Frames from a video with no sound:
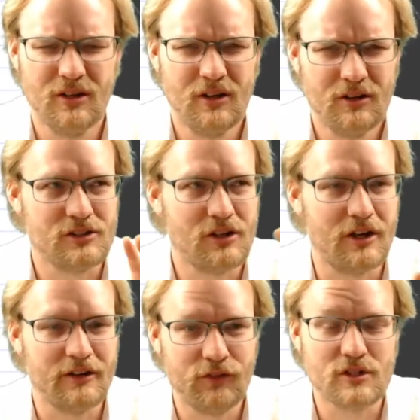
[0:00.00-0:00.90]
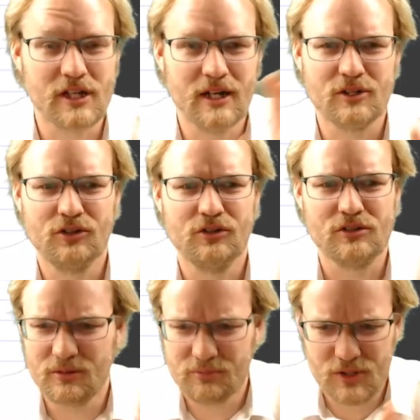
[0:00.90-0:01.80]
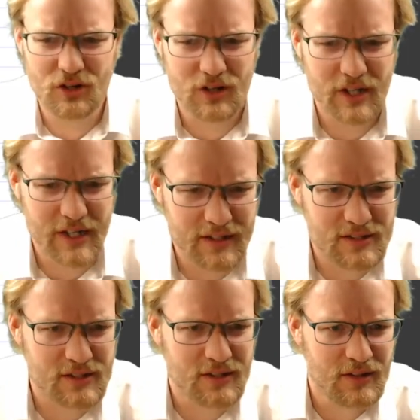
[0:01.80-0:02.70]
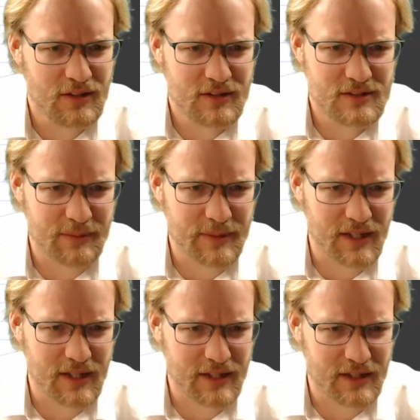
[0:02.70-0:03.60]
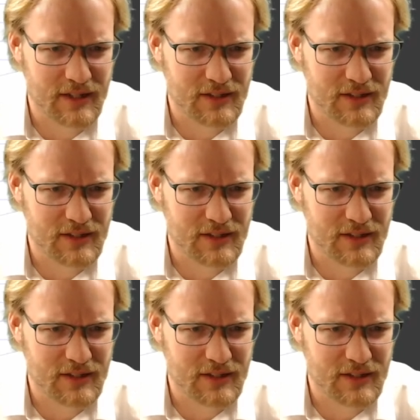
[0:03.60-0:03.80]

Oh, sorry, 4 times a quarter. But you're not going to get something like that.